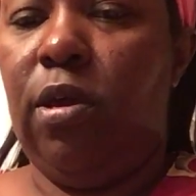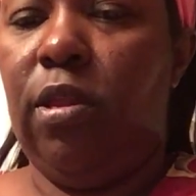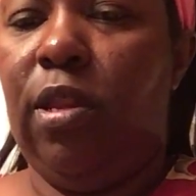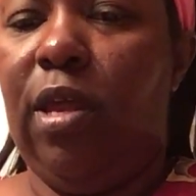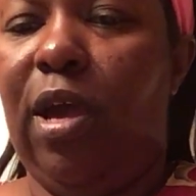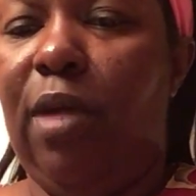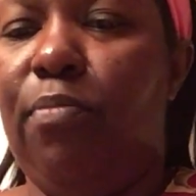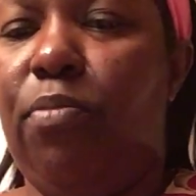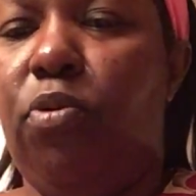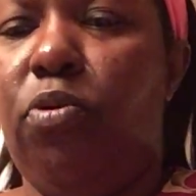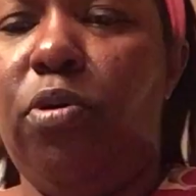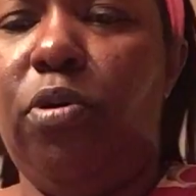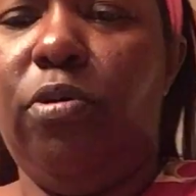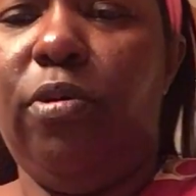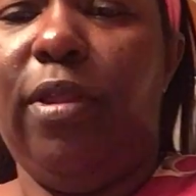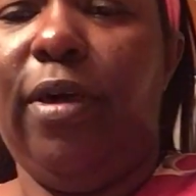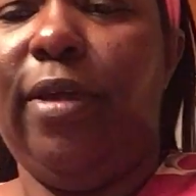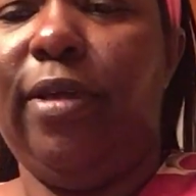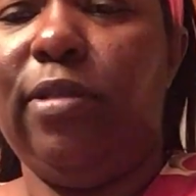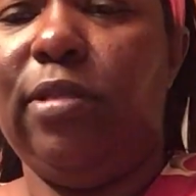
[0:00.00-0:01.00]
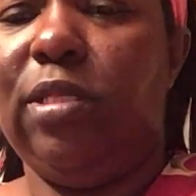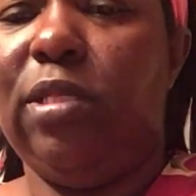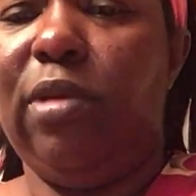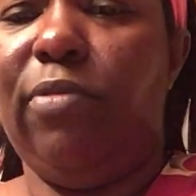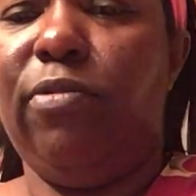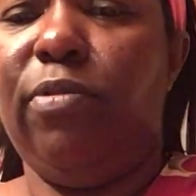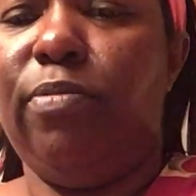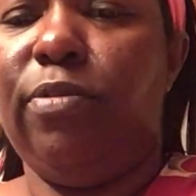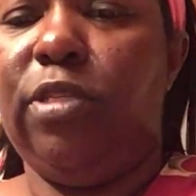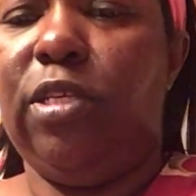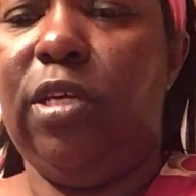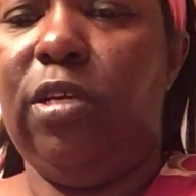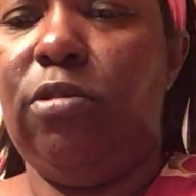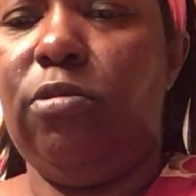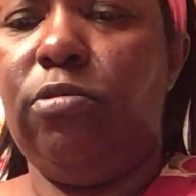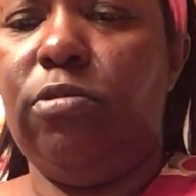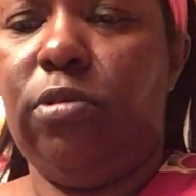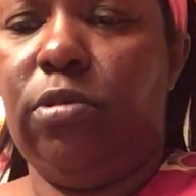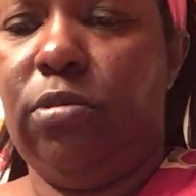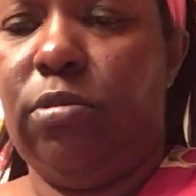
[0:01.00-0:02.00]
Now I boiled like 7
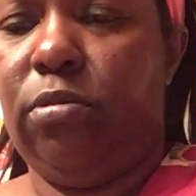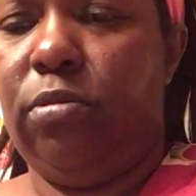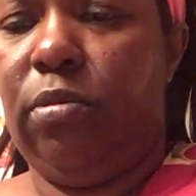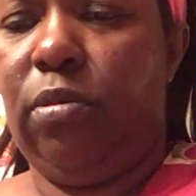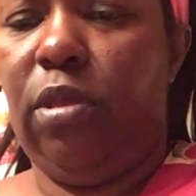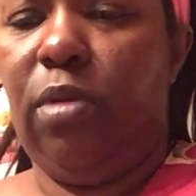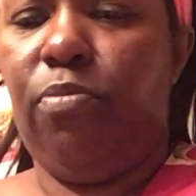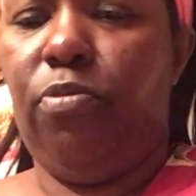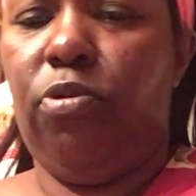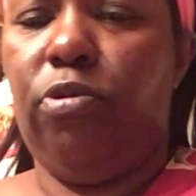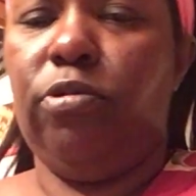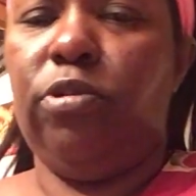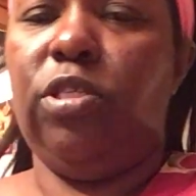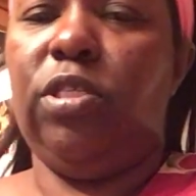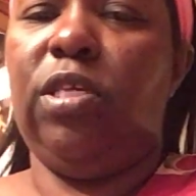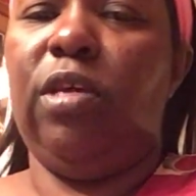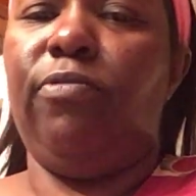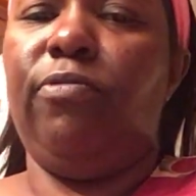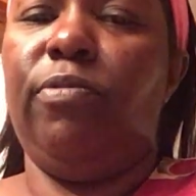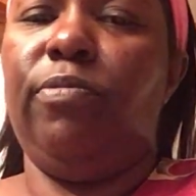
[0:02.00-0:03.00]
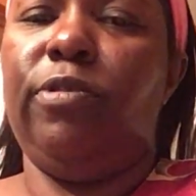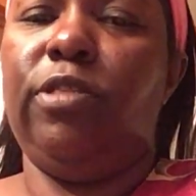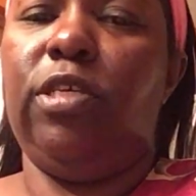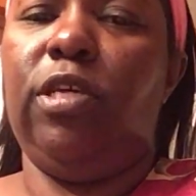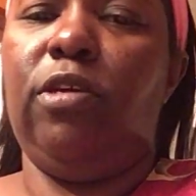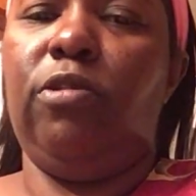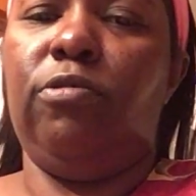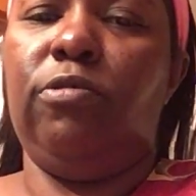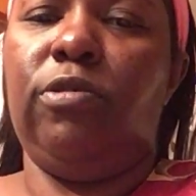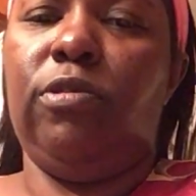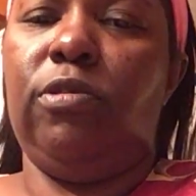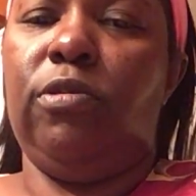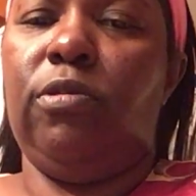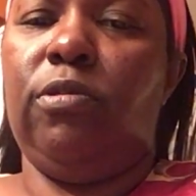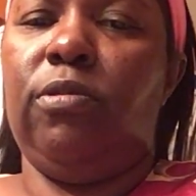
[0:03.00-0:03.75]
potatoes. I boiled 7 potatoes.